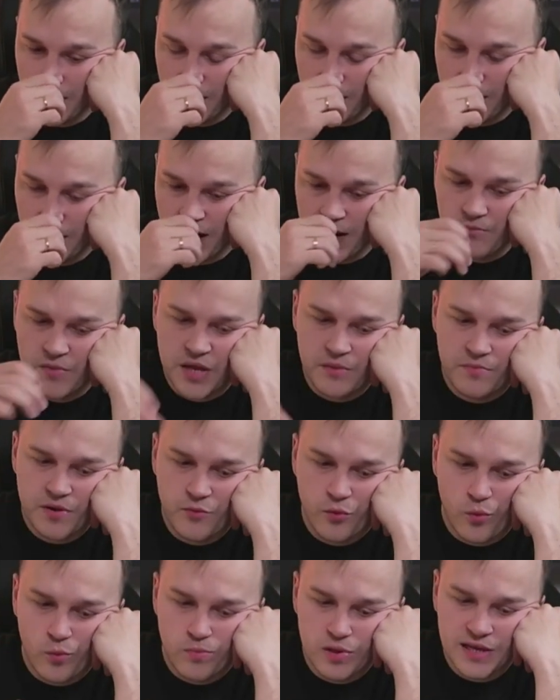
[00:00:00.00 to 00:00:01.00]
Maybe
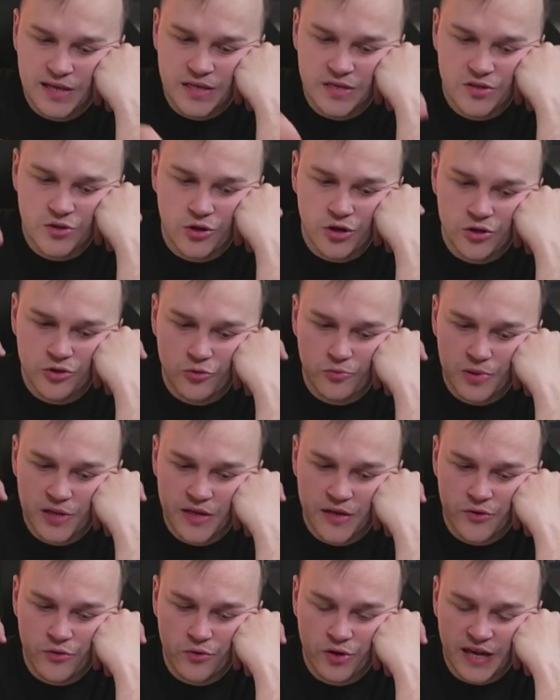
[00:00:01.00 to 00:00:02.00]
black is going to play
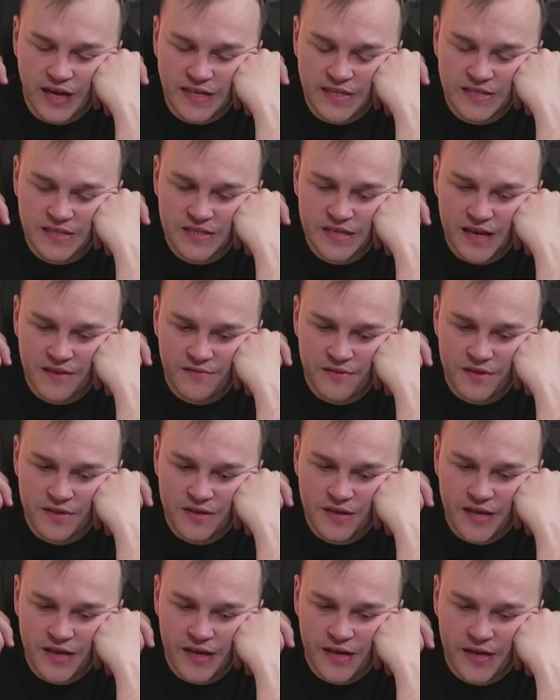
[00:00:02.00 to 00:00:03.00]
rook a7
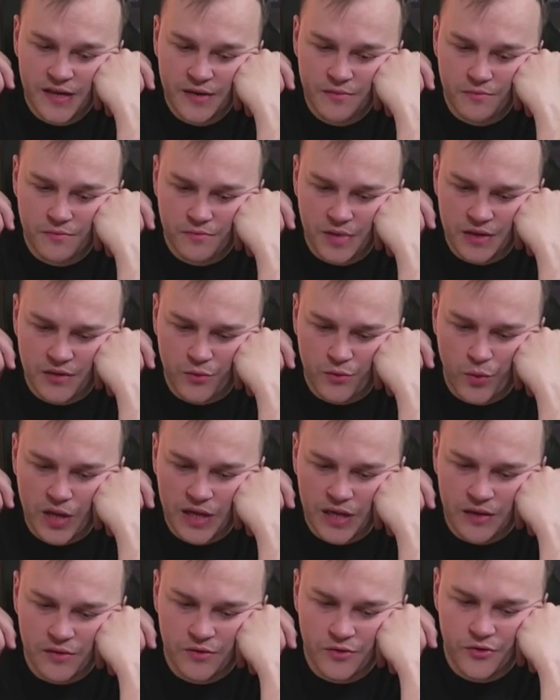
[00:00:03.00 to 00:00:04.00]
there, but we
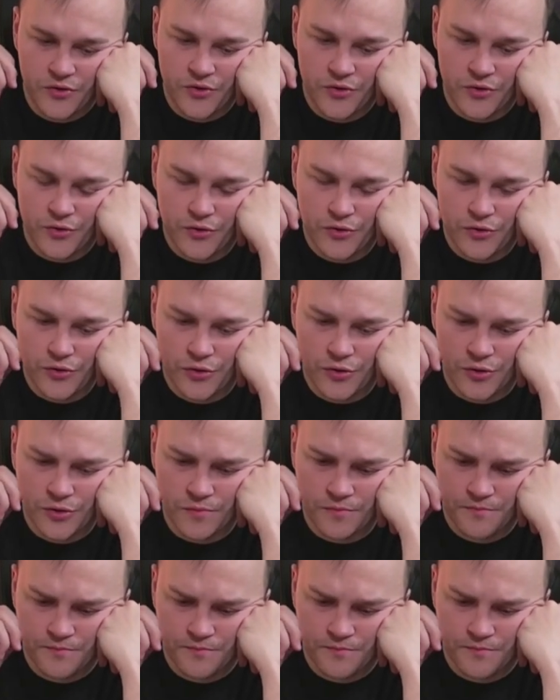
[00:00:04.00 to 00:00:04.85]
can do